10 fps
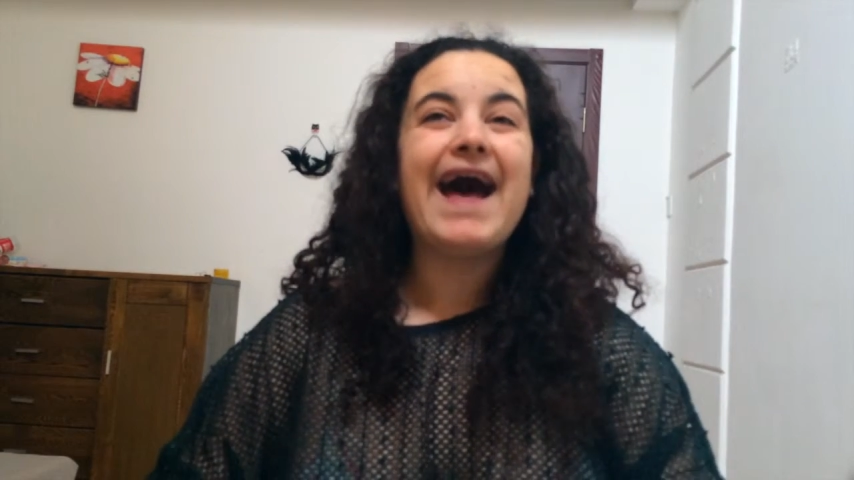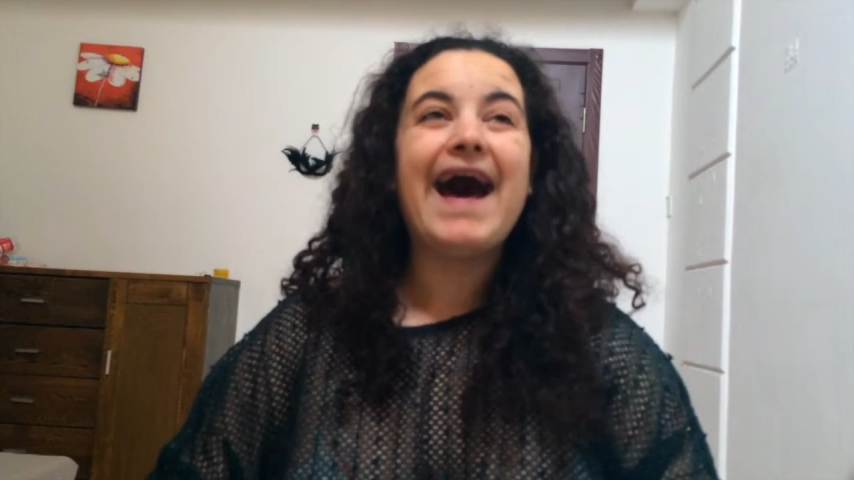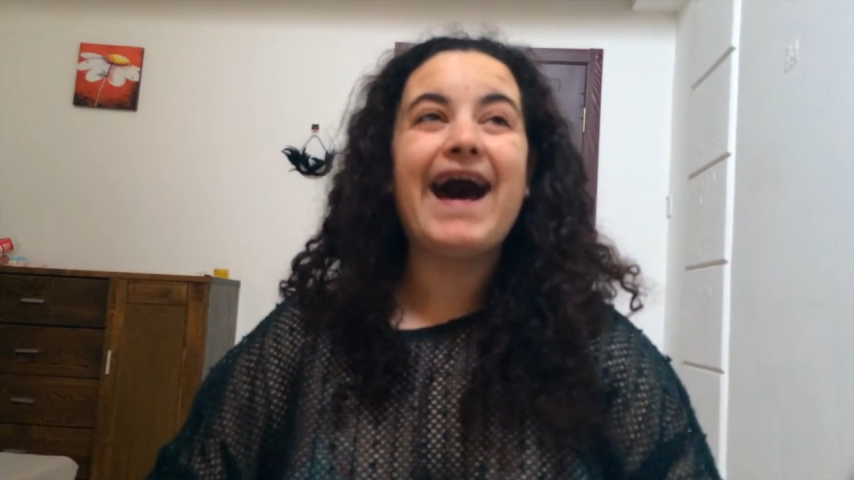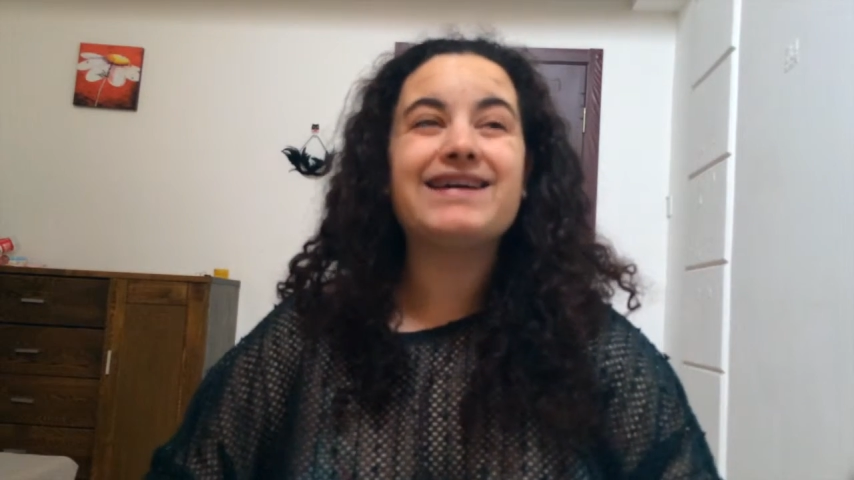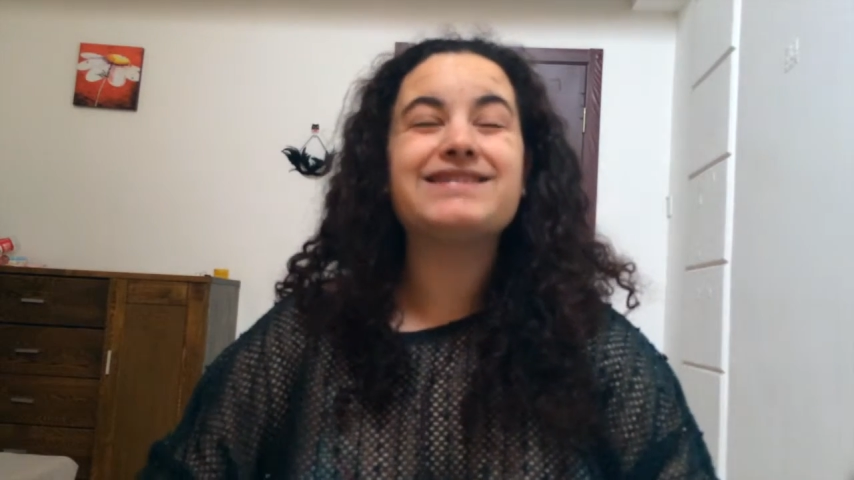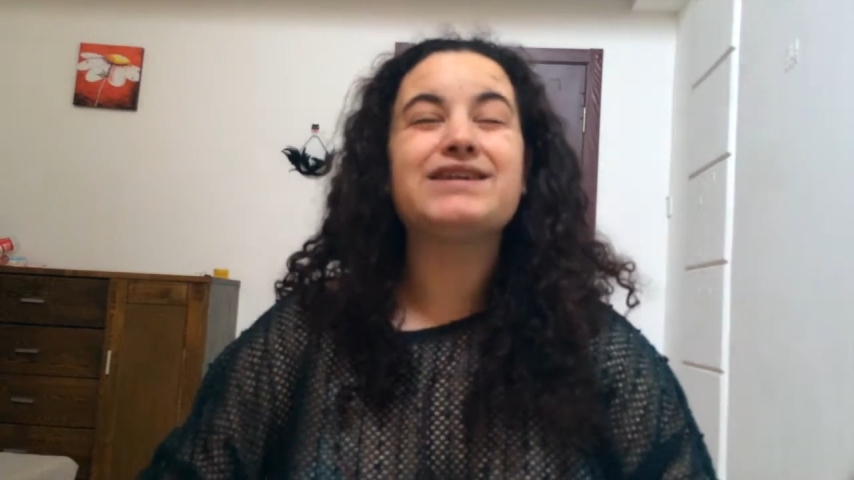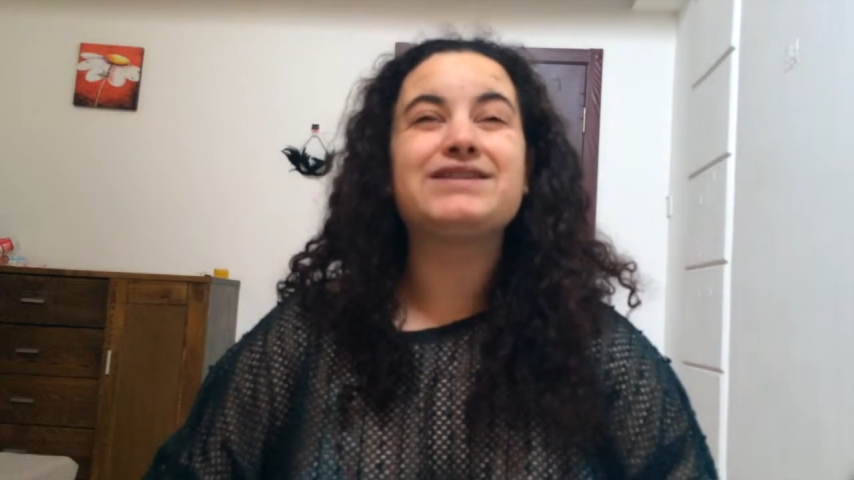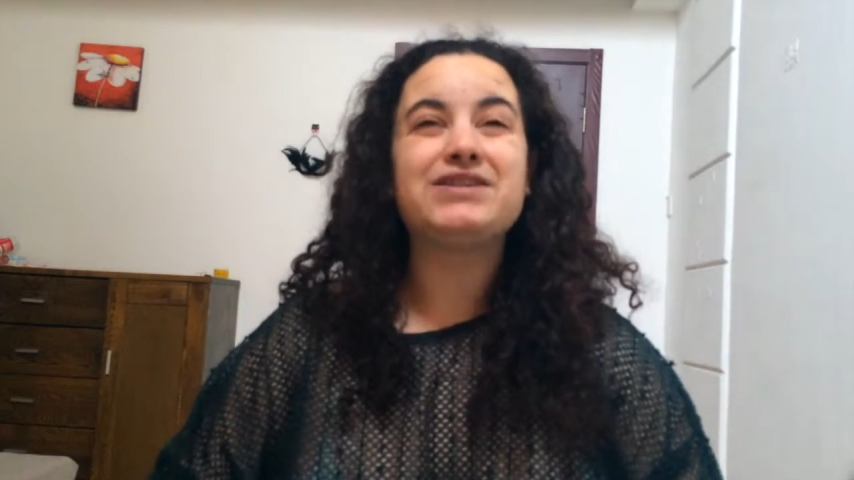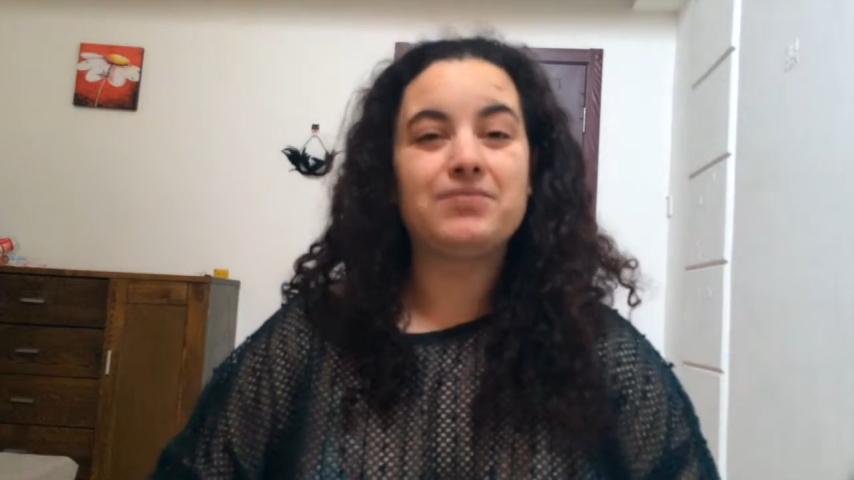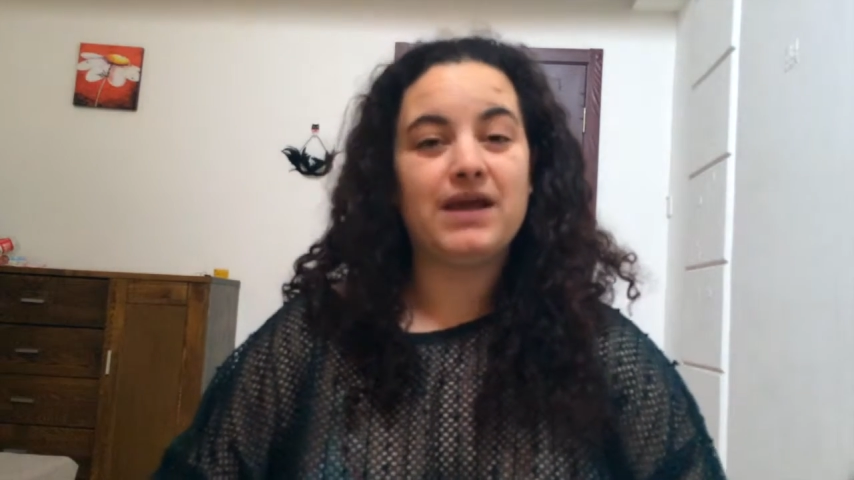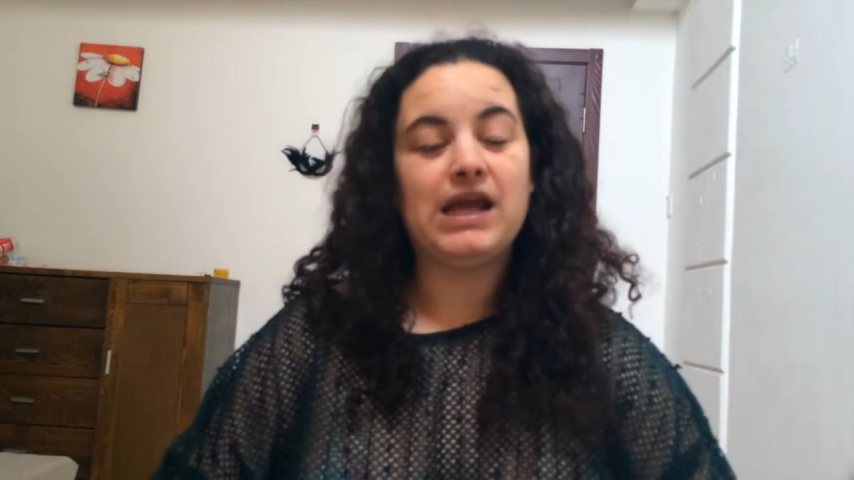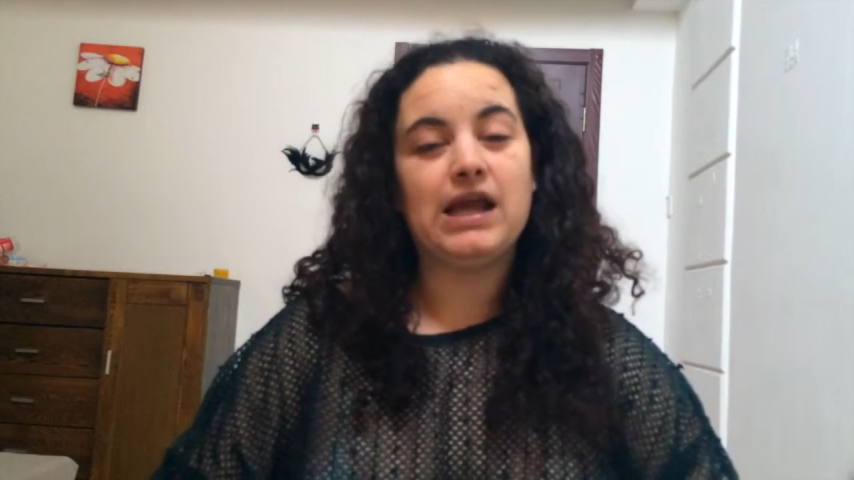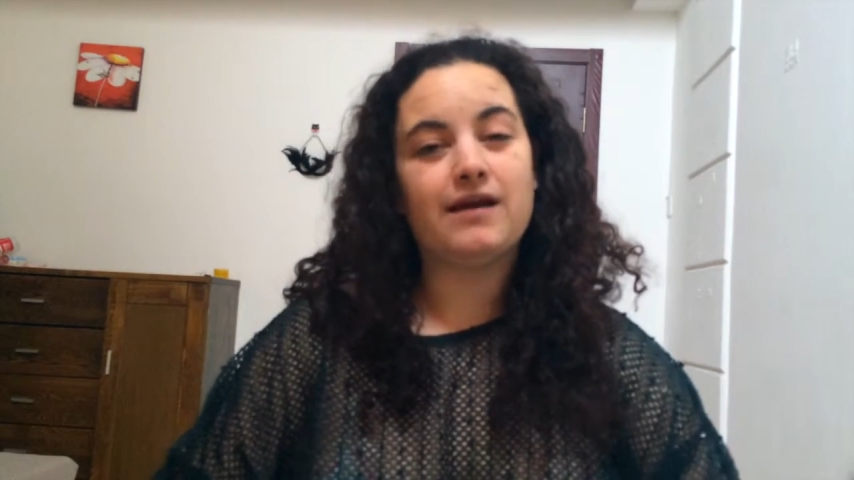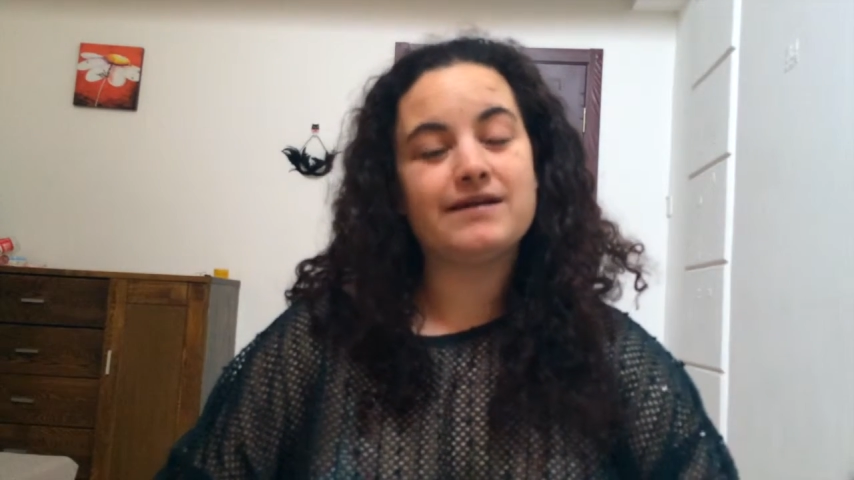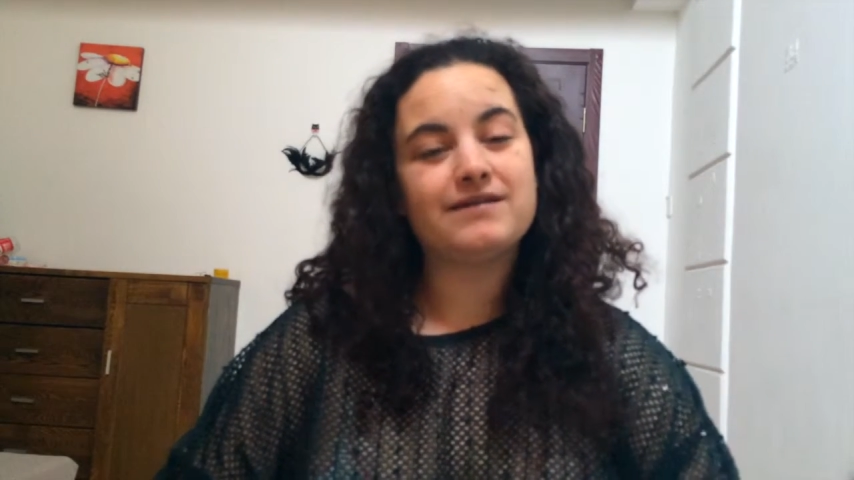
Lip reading: has to be